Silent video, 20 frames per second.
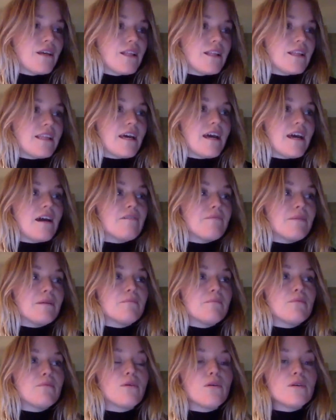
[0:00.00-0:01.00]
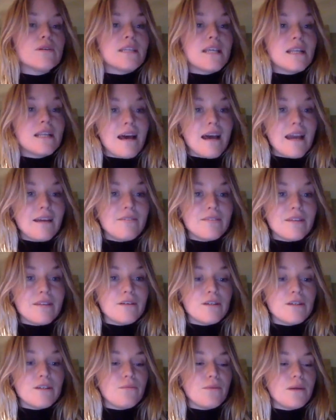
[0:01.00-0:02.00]
have been brought to life
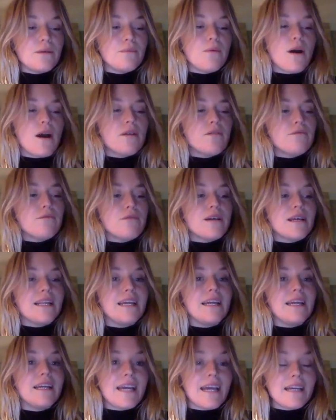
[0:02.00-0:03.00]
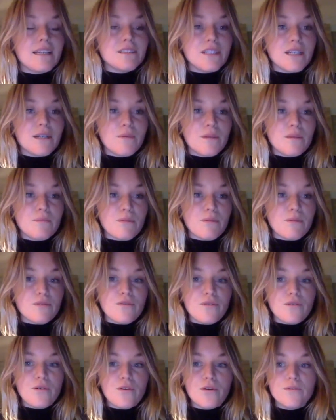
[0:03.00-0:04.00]
that we weren't really engaging with
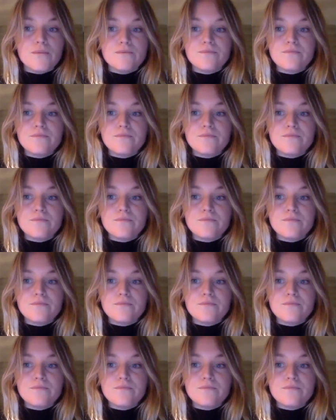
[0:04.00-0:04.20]
before?